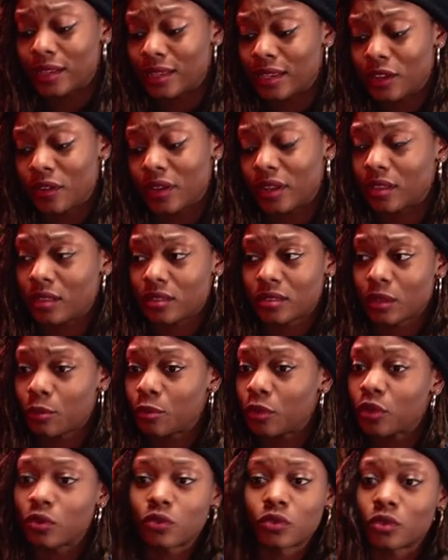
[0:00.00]
and he created this
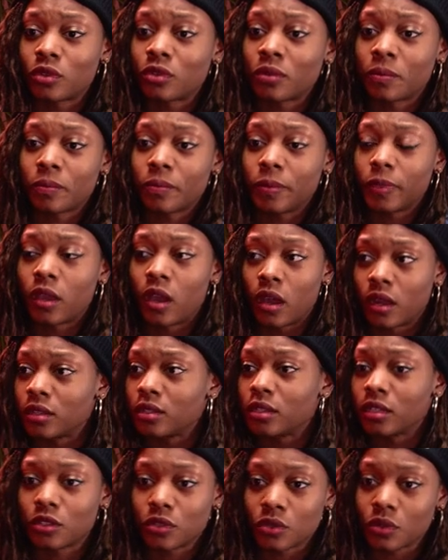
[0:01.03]
like beautiful,
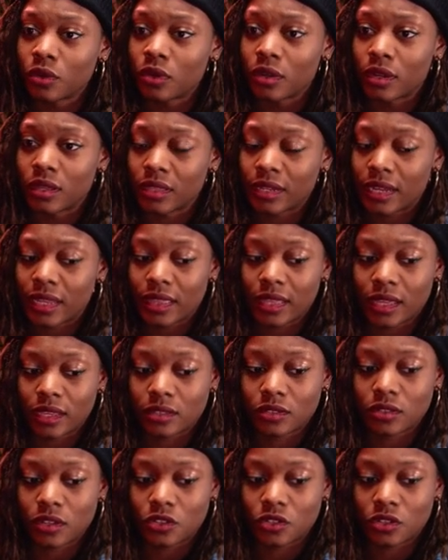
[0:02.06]
haunting score that I think
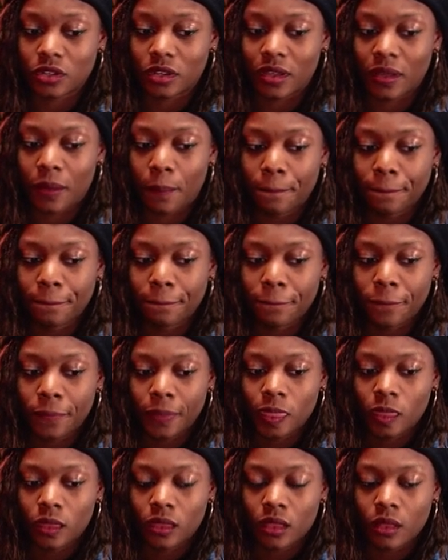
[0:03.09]
is such a
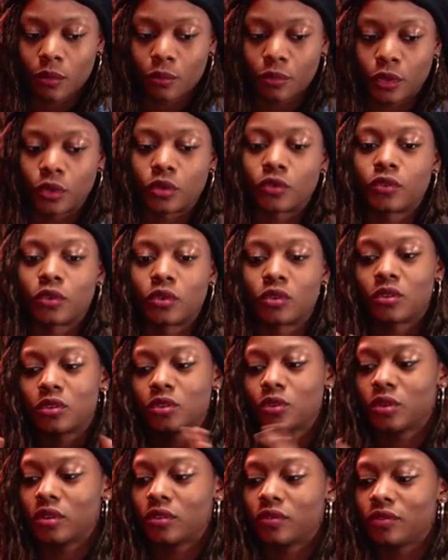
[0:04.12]
beautiful
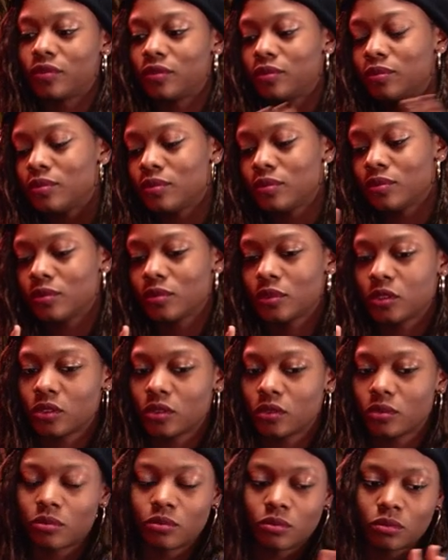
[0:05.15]
sort of
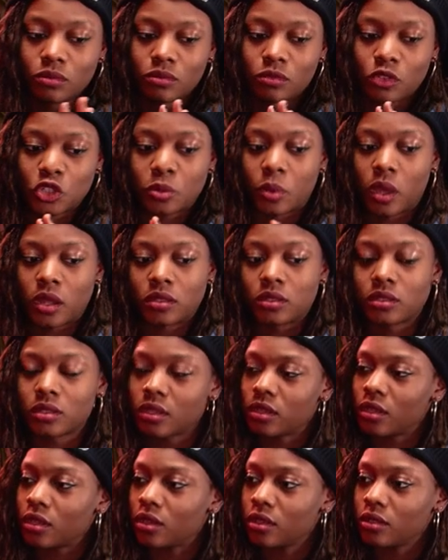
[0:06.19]
response
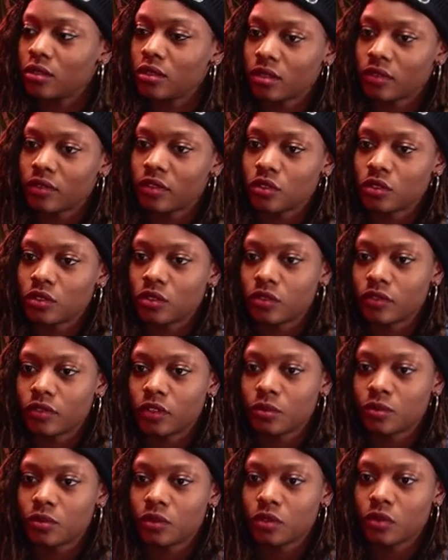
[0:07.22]
to the to the original film